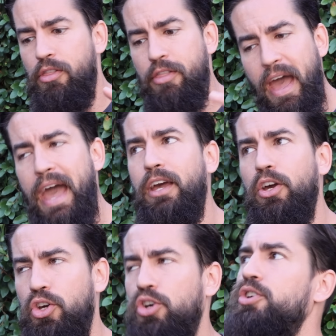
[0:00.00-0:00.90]

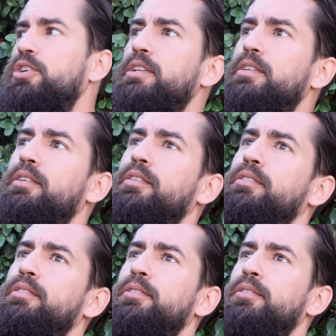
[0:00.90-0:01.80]
that could
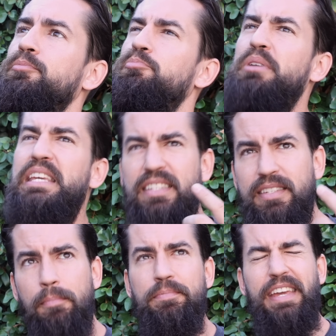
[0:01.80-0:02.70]
be
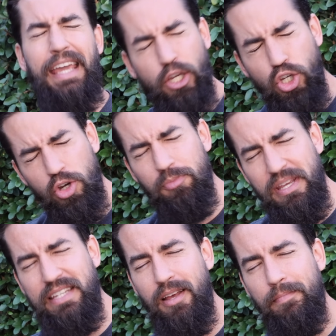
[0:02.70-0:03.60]
something. It could
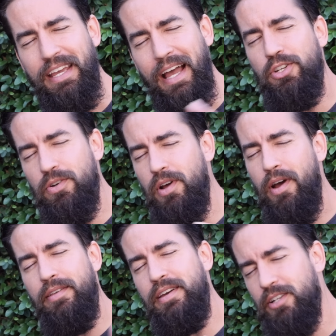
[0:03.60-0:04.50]
be something. I don't know
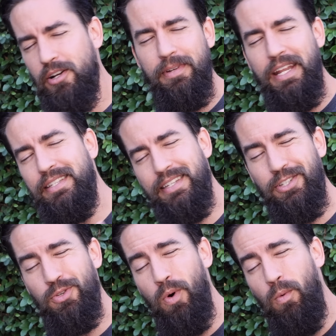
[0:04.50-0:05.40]
how that terminates
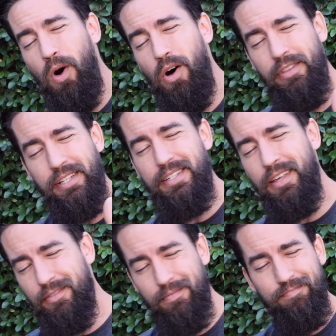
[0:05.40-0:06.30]
into a wall that's
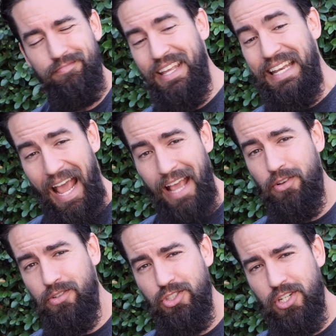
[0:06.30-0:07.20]
at an
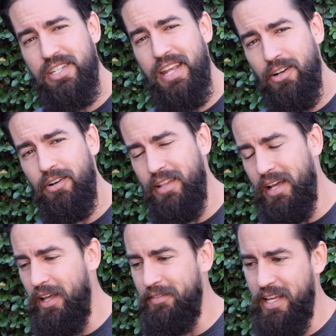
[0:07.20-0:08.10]
angle just yet on
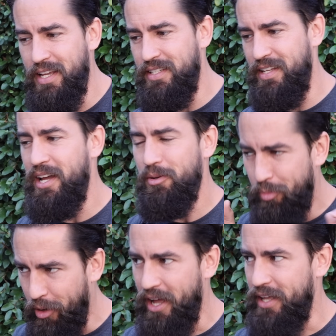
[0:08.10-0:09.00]
that left hand side,
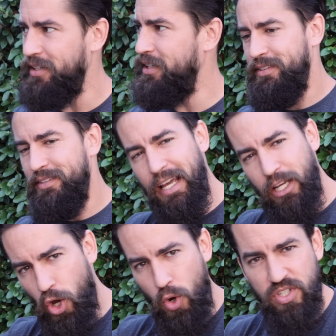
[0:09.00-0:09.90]
but
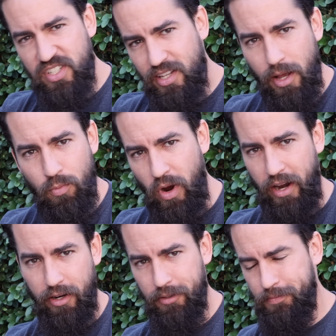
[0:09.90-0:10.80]
that goes
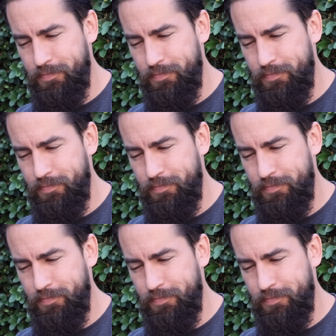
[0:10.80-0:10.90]
somewhere.